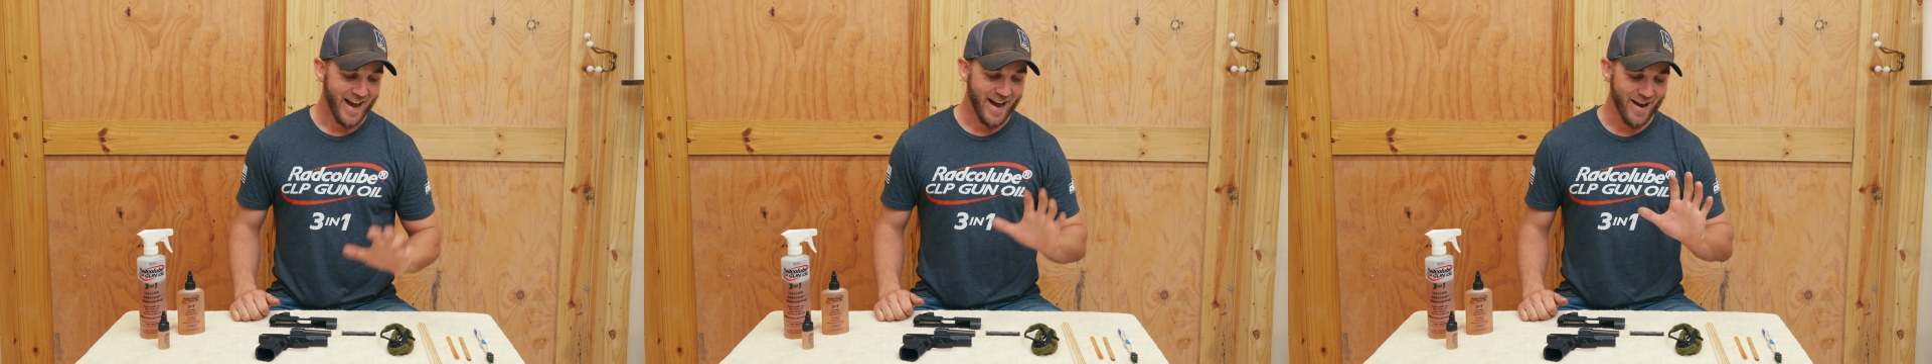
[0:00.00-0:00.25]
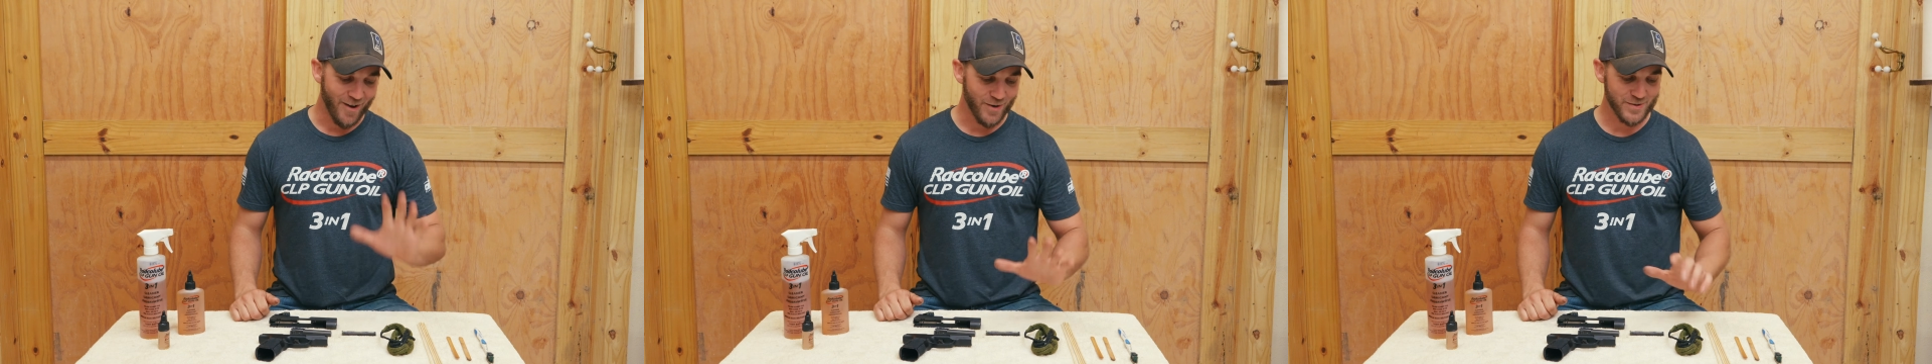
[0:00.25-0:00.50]

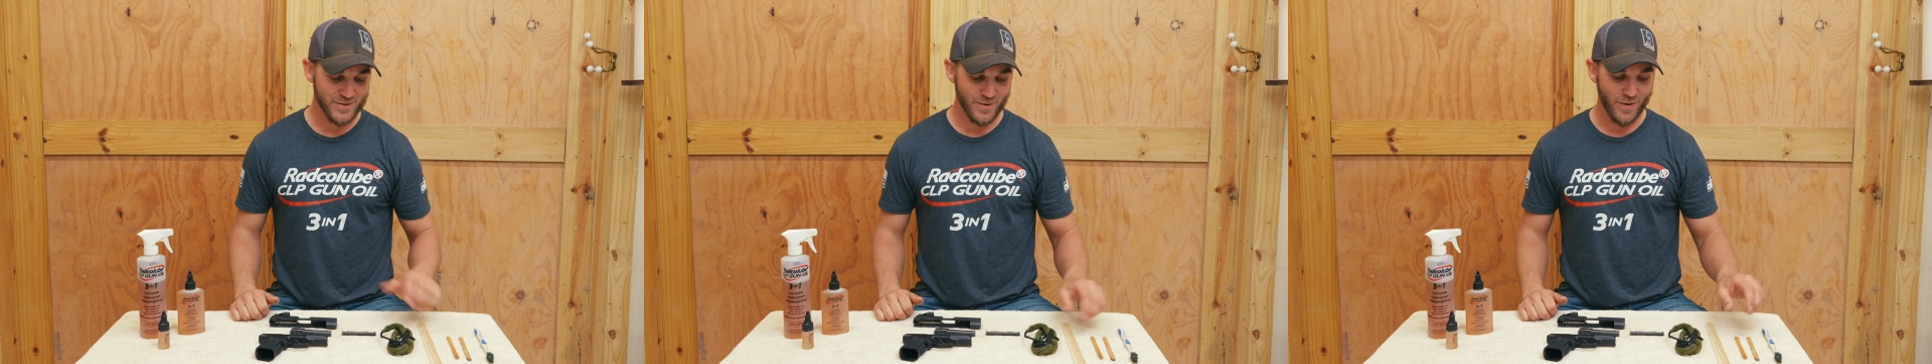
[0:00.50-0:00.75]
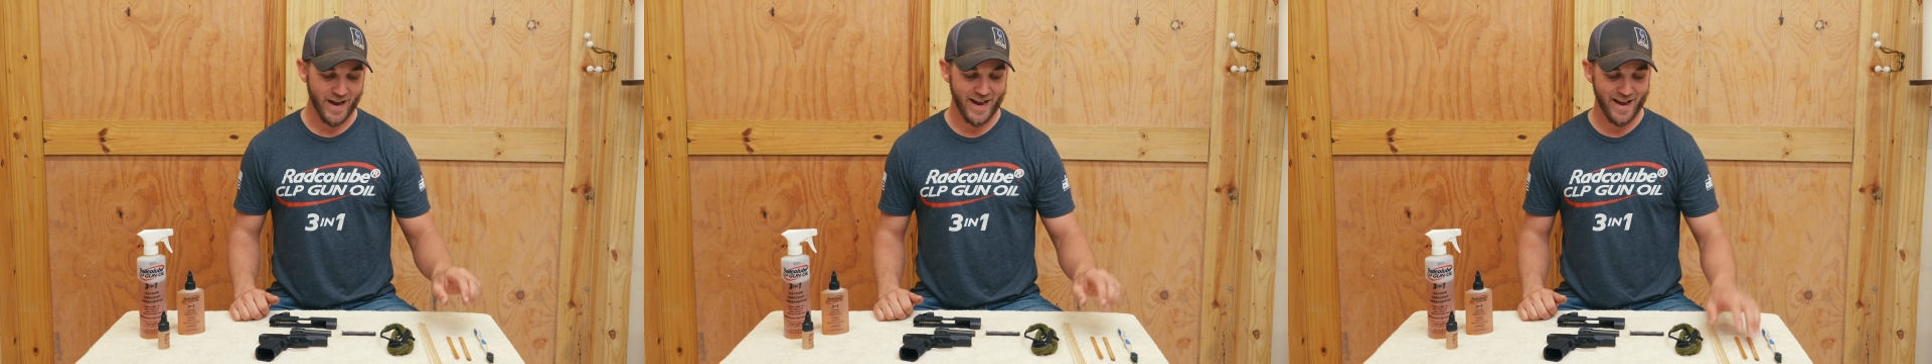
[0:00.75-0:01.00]
I
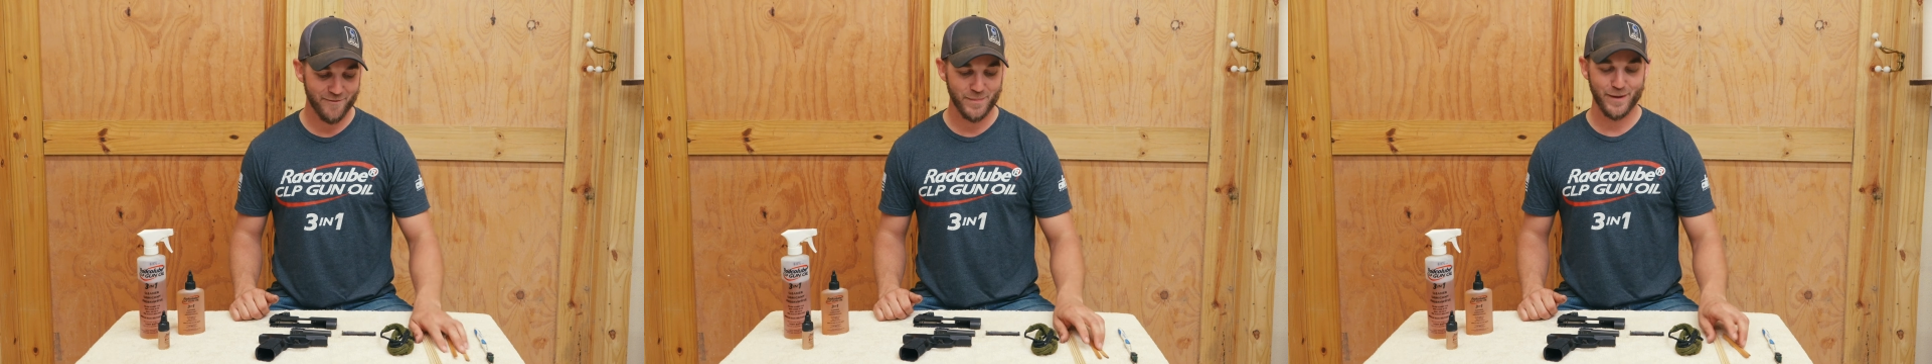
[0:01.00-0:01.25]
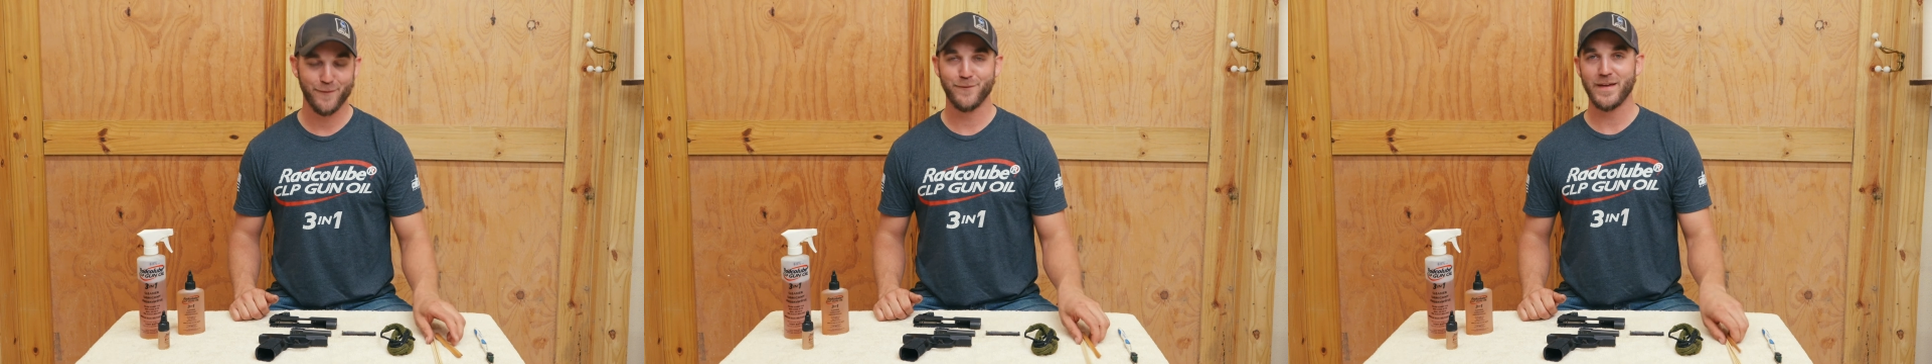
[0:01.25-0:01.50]
also have
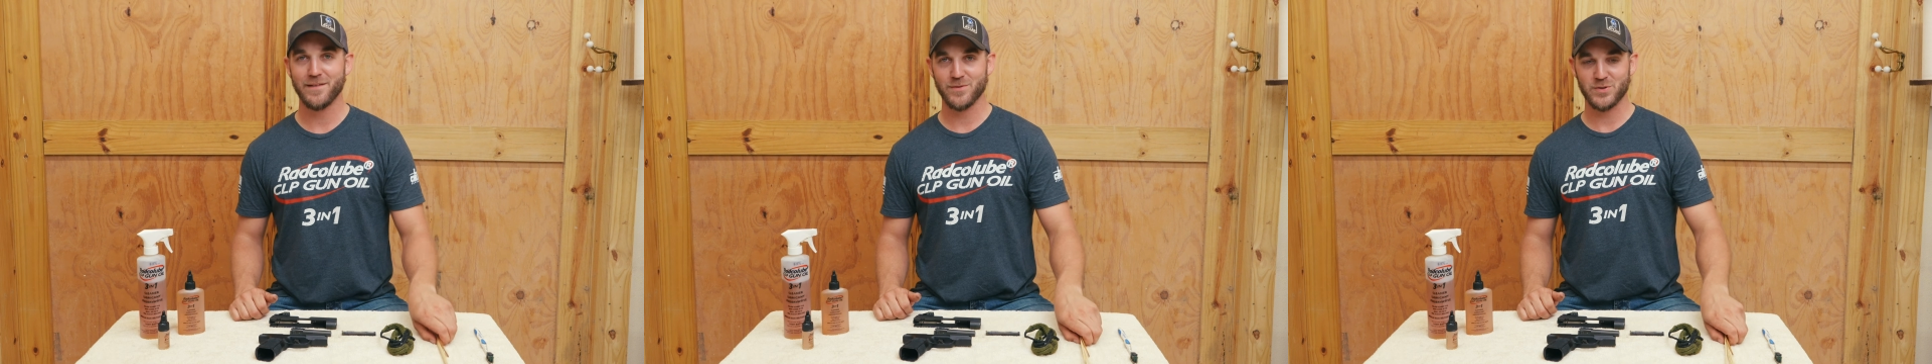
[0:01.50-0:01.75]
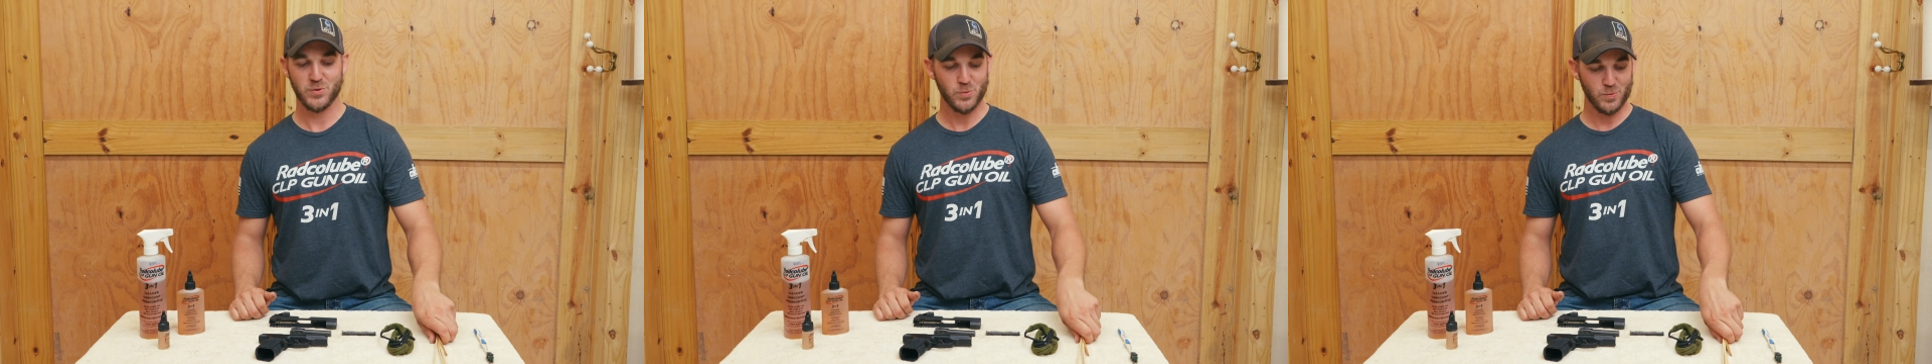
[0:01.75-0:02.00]
my
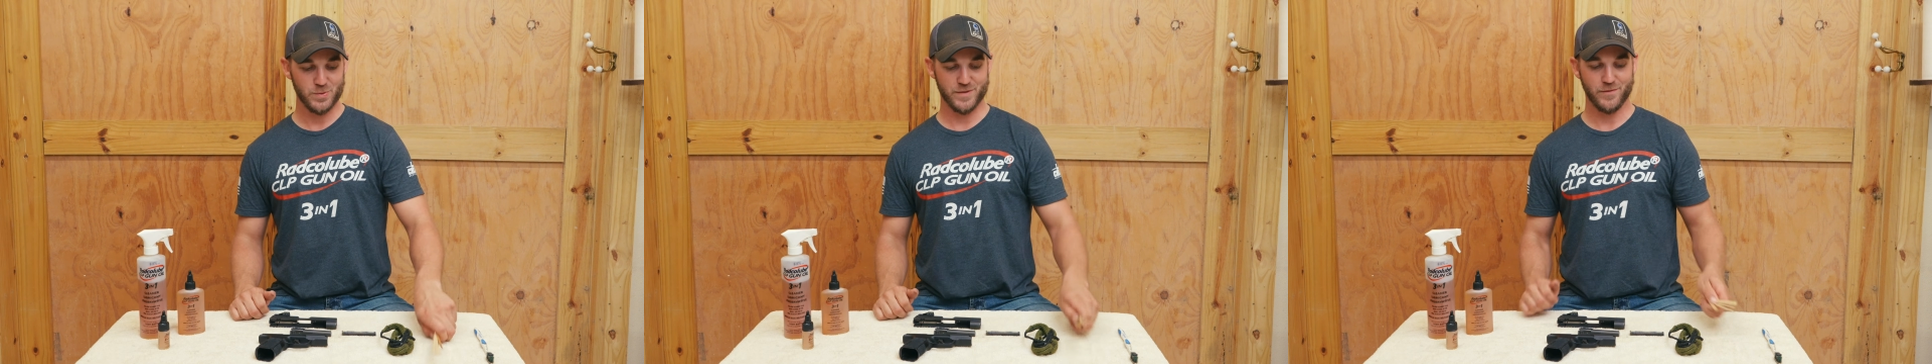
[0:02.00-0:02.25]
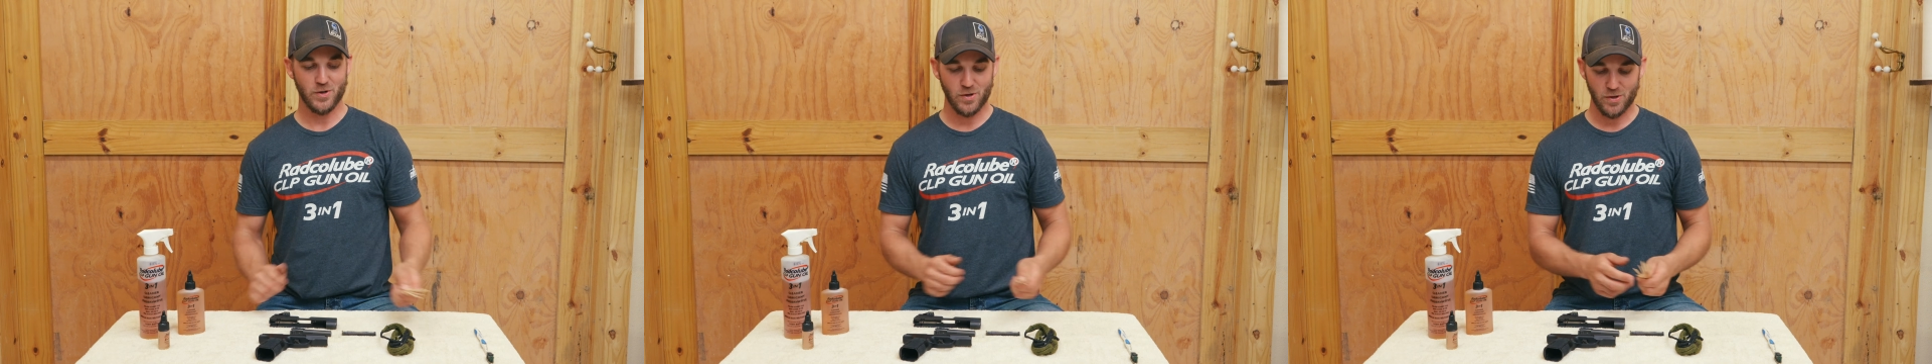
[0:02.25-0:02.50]
favorite tools
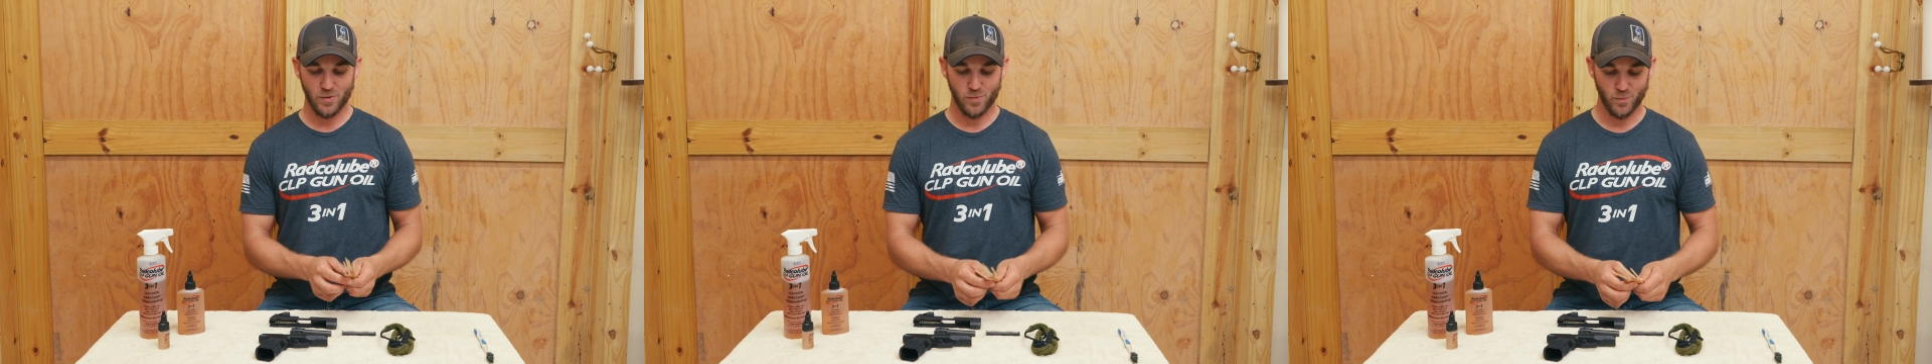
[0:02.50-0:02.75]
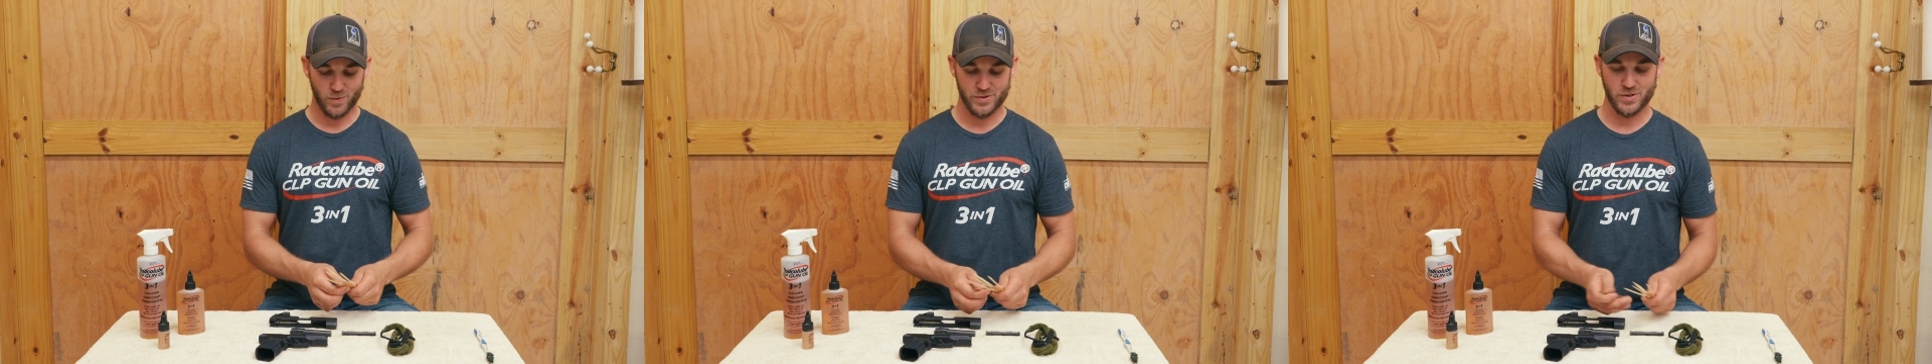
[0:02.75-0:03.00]
of all,
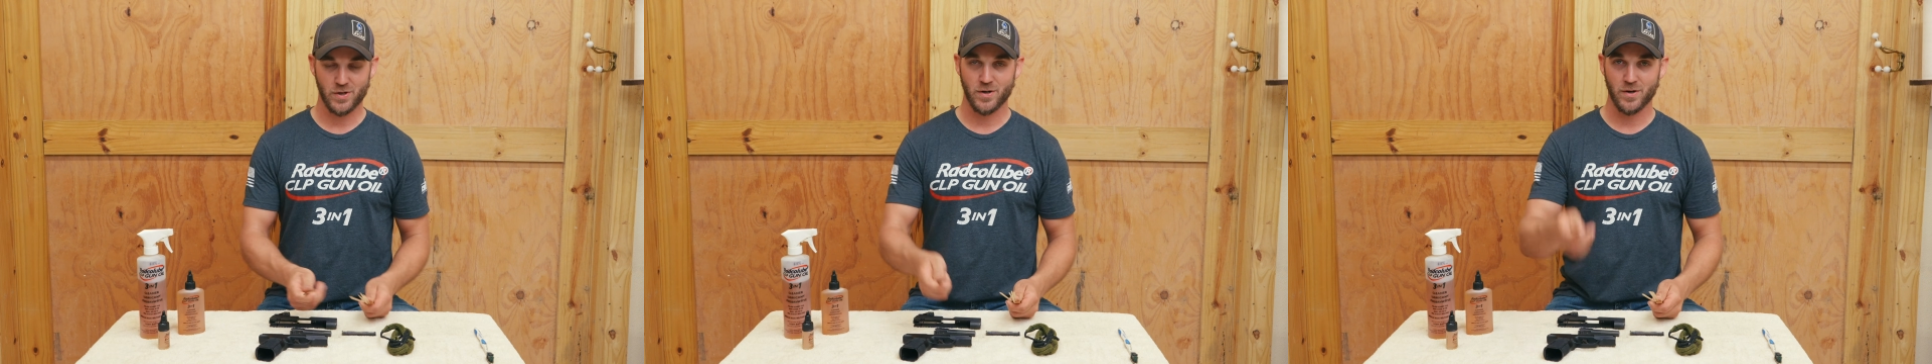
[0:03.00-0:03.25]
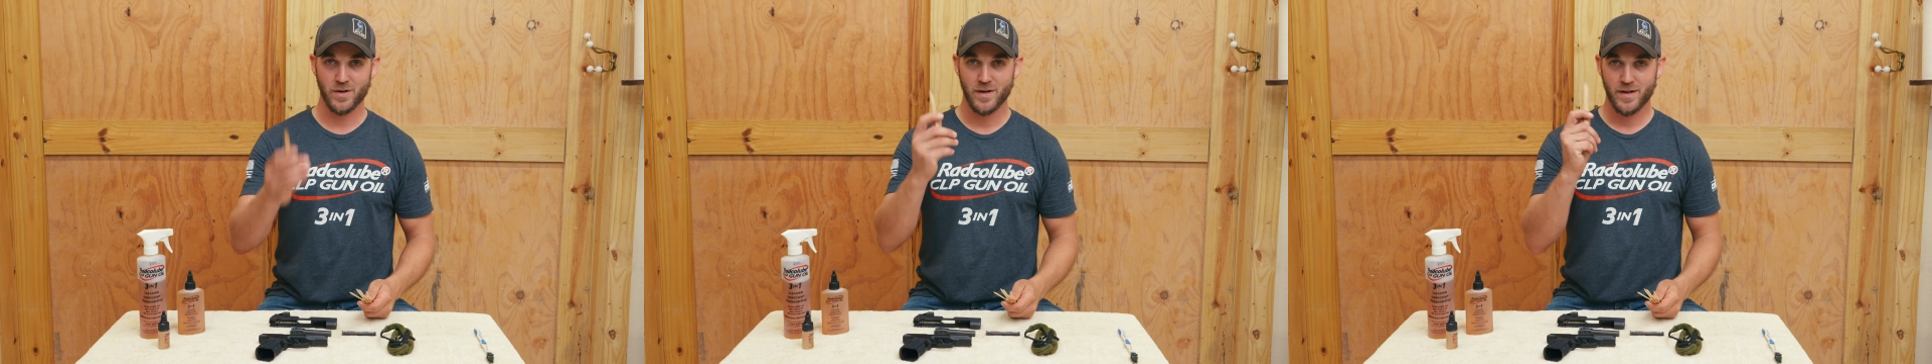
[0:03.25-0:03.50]
which
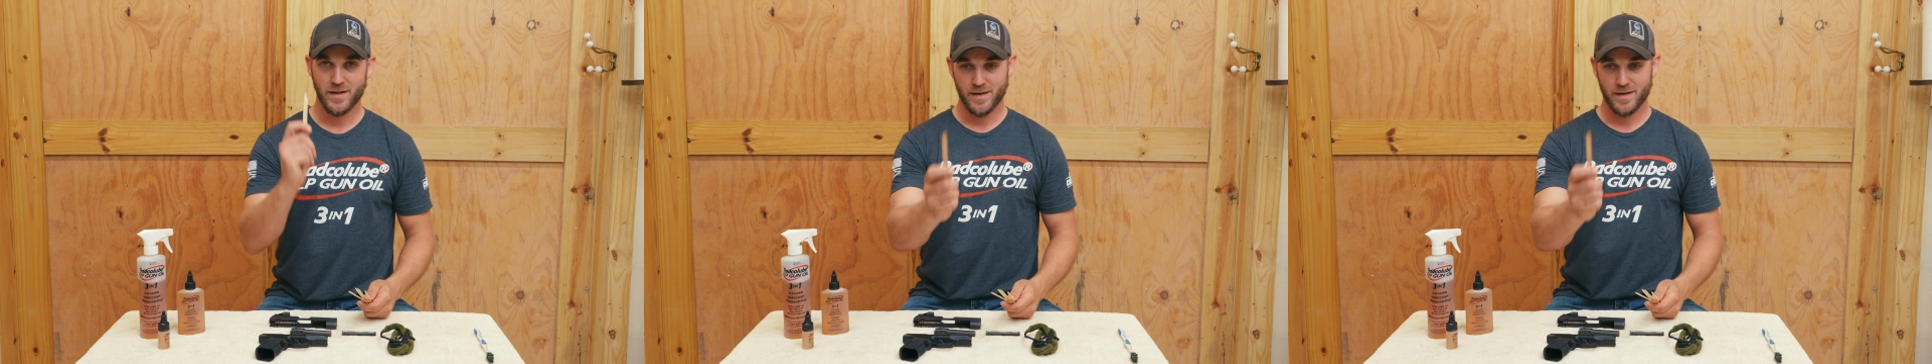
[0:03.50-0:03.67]
are